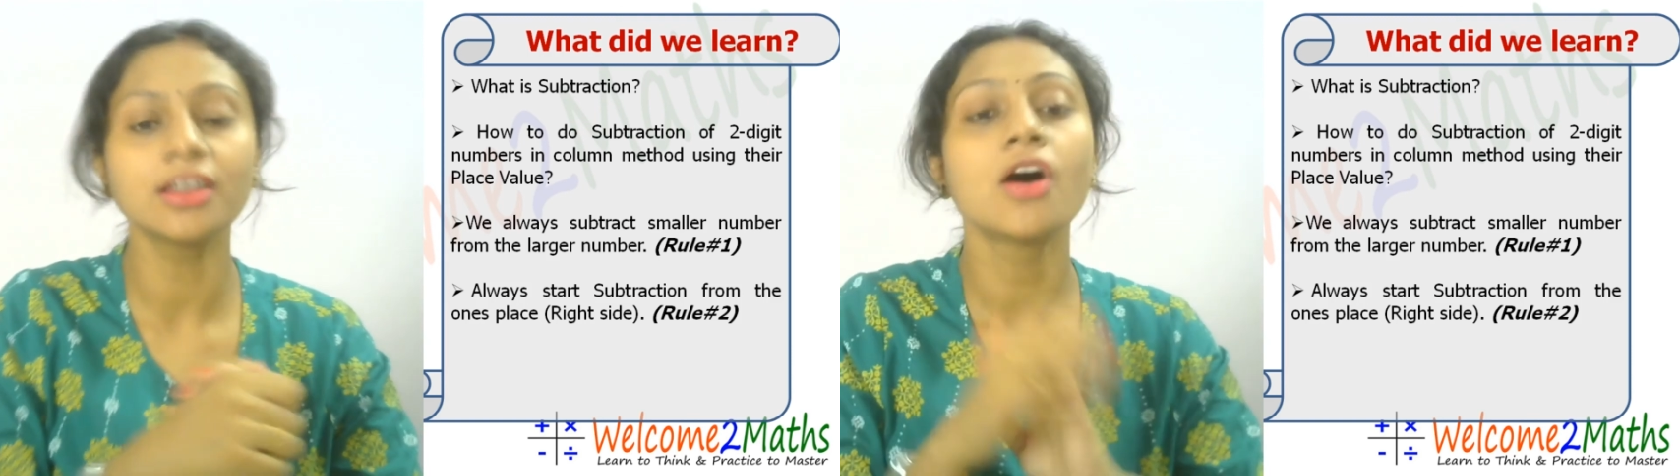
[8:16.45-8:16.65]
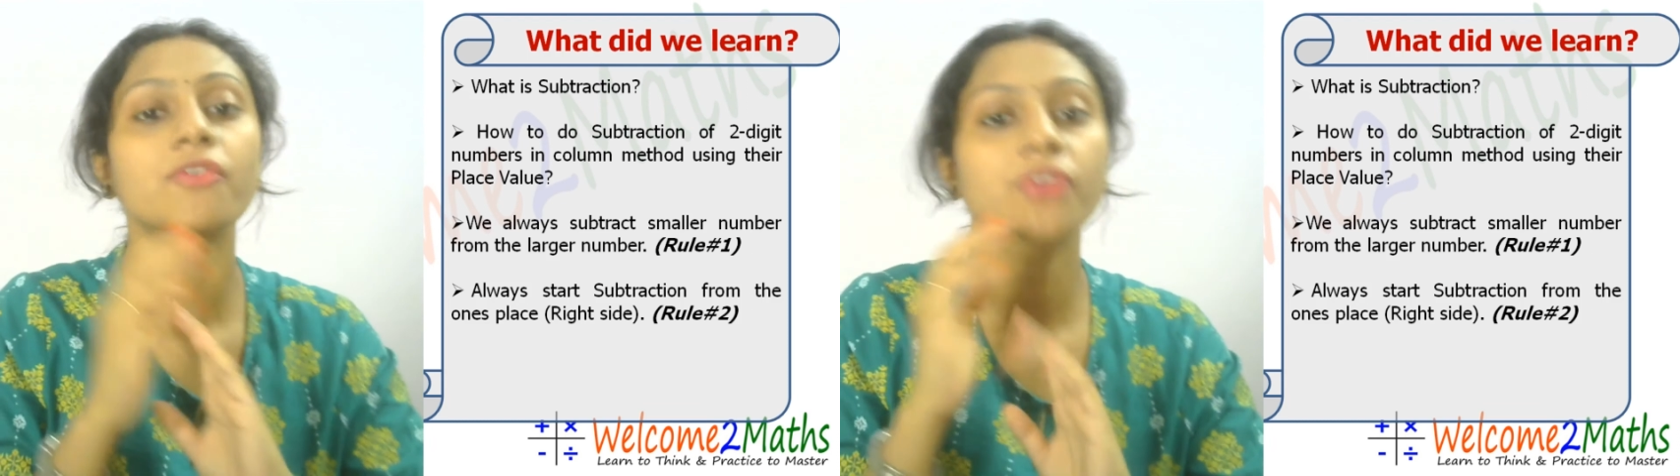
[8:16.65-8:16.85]

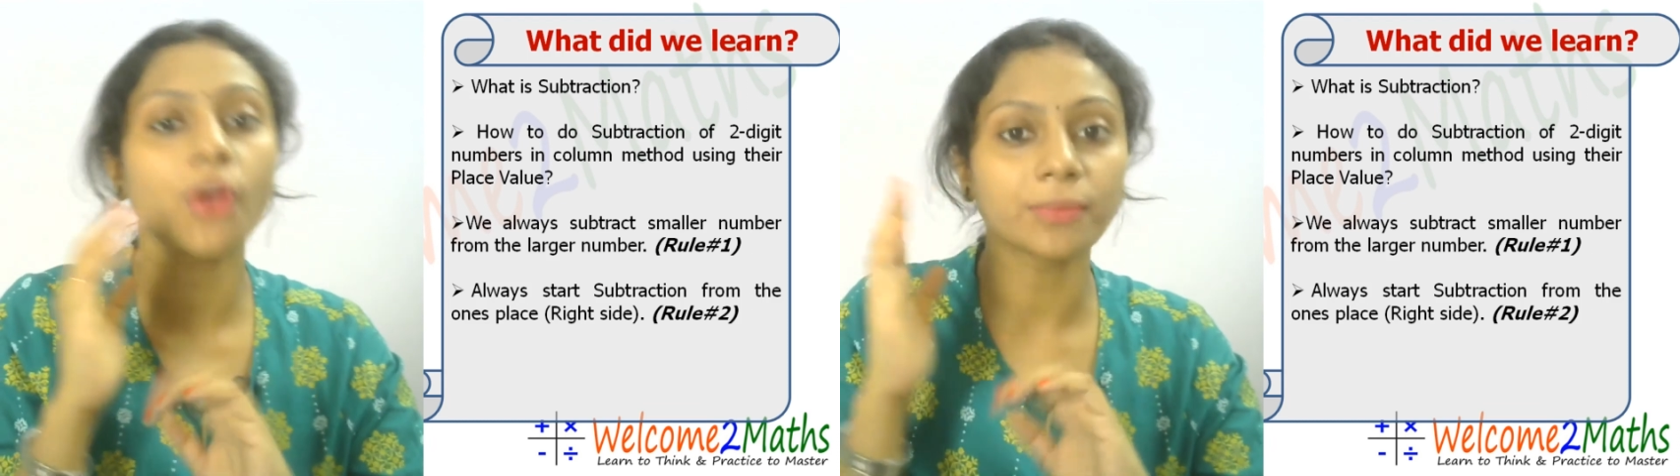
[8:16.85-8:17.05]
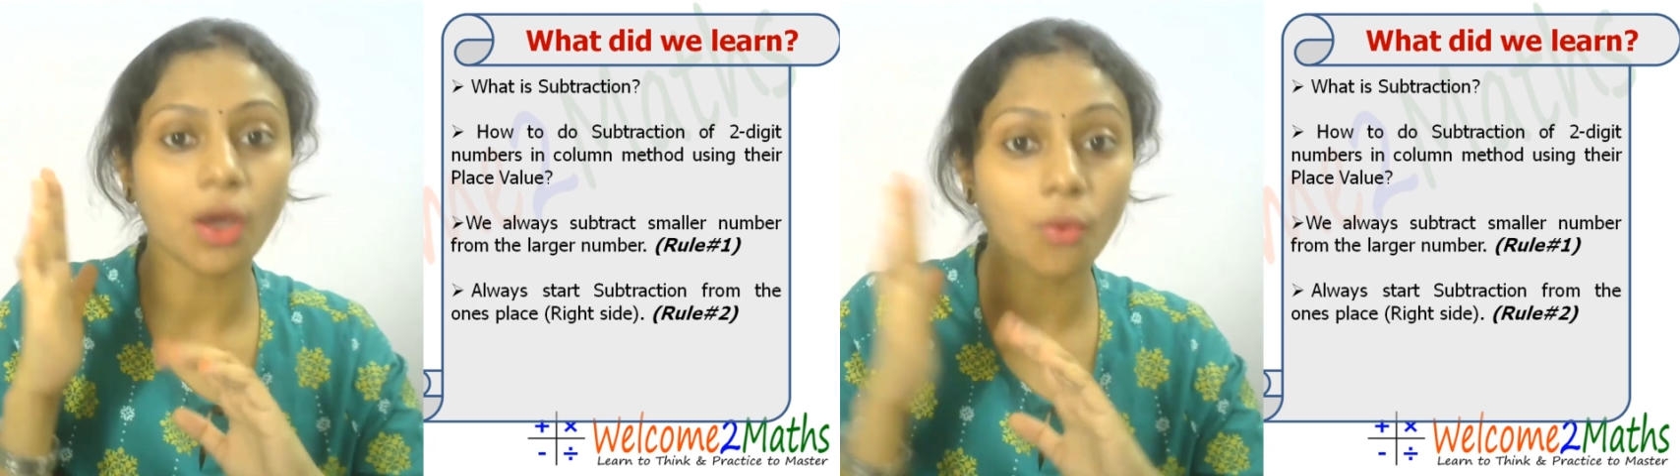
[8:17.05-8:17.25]
from
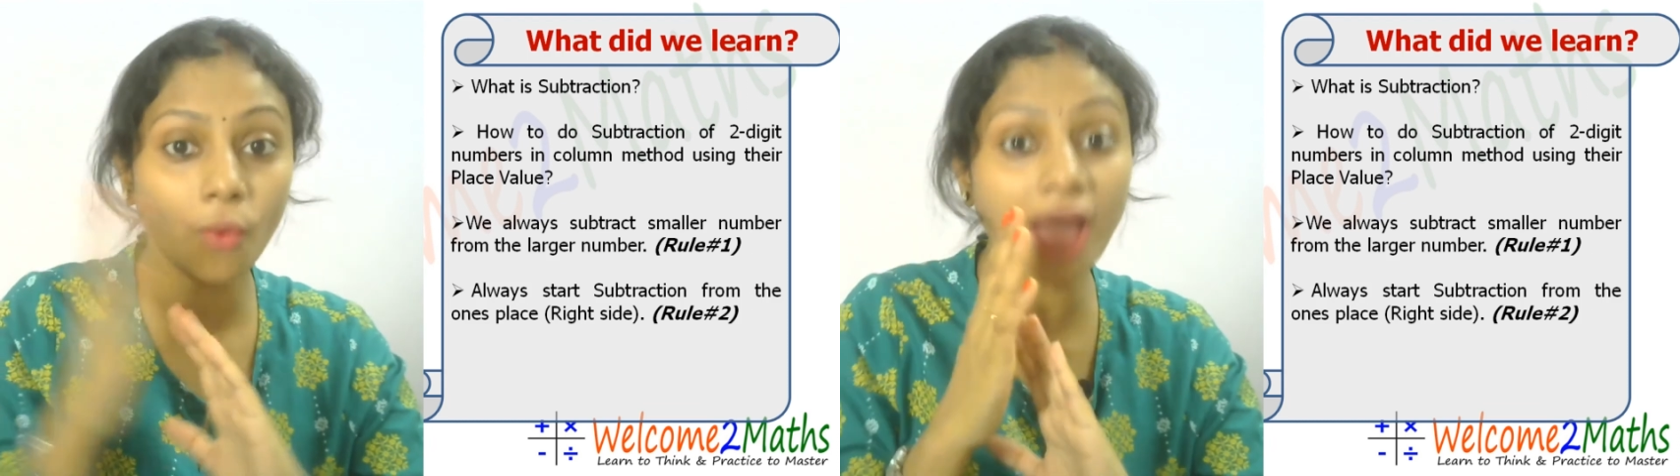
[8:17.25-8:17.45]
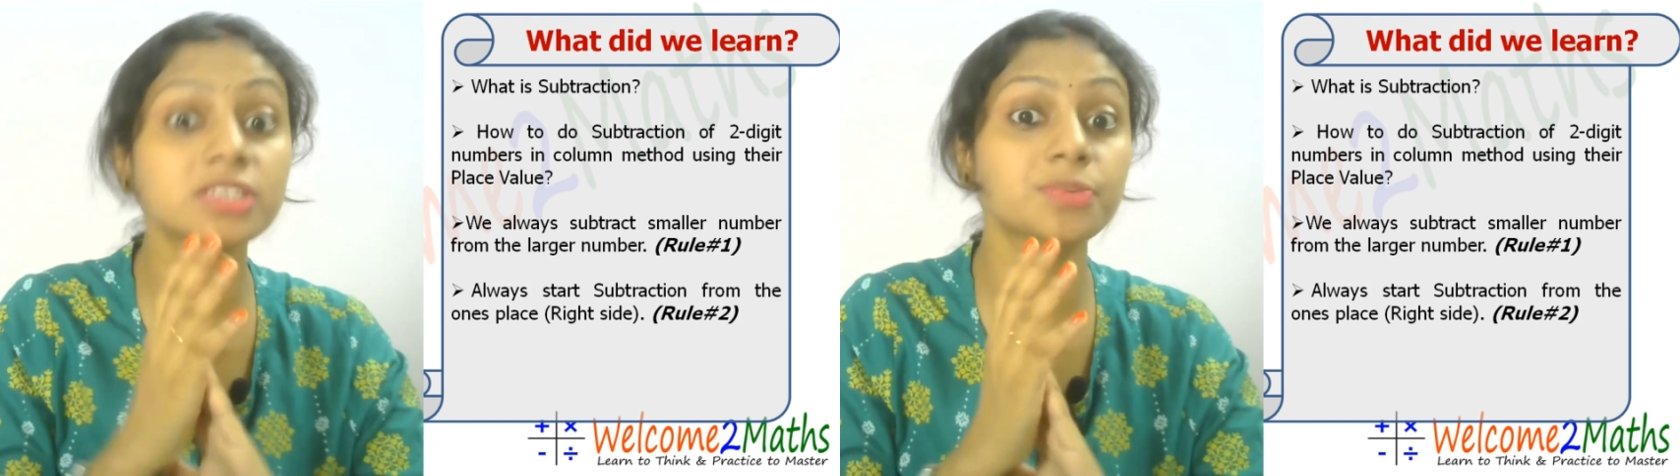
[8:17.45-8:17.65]
the
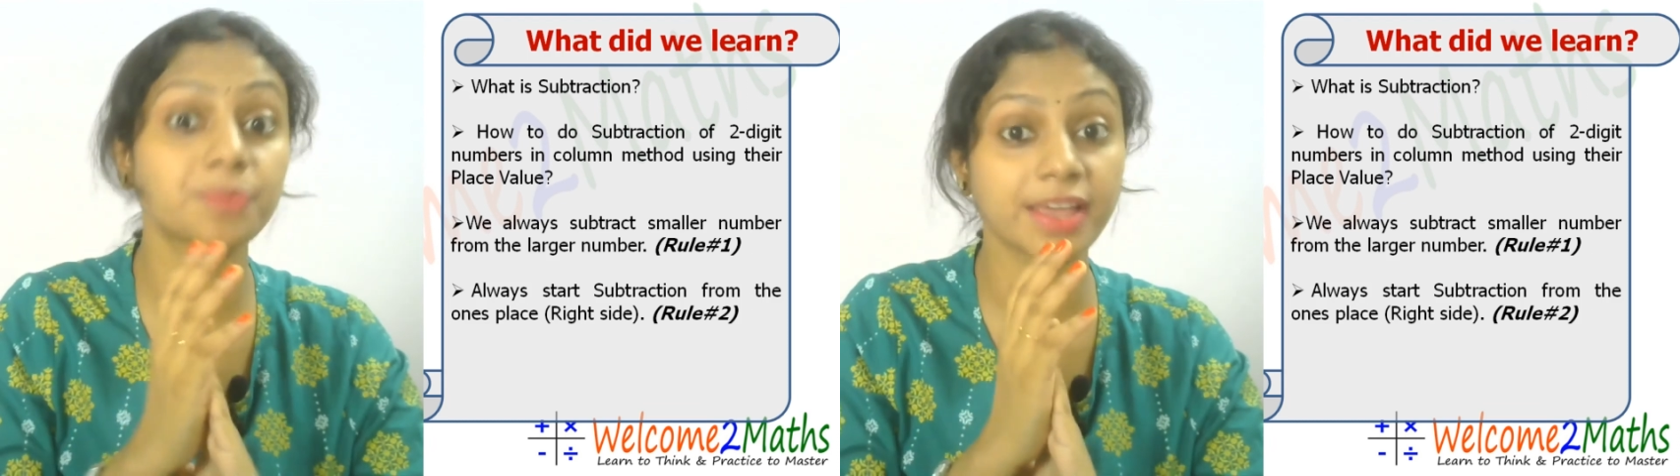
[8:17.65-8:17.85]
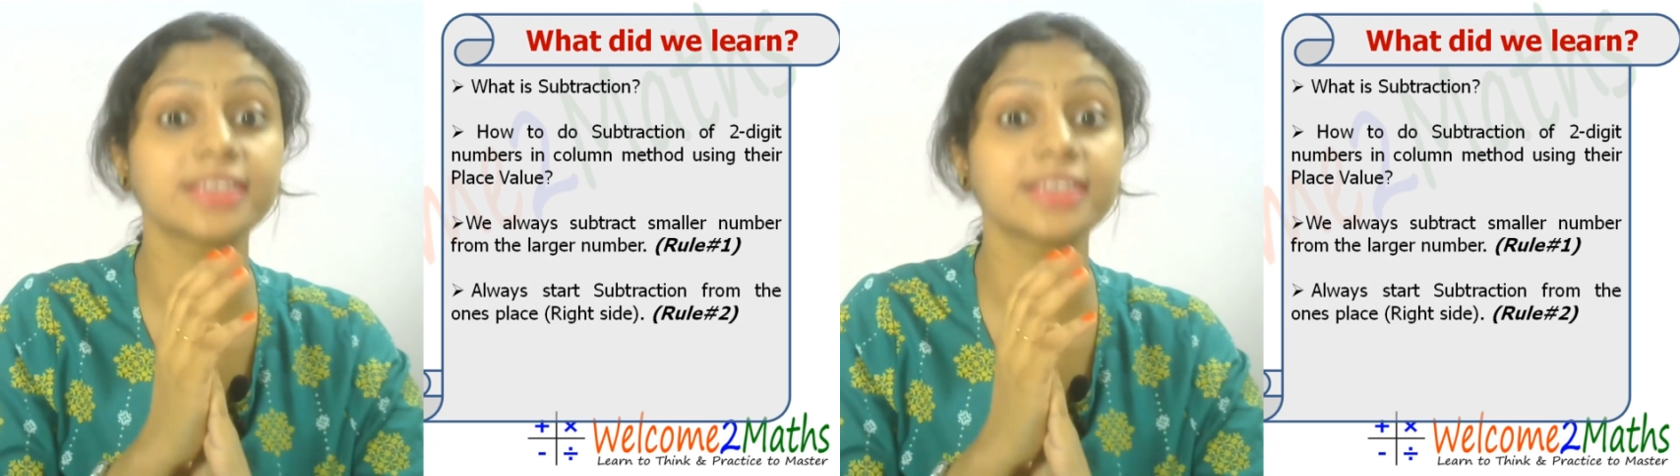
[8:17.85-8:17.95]
ones place,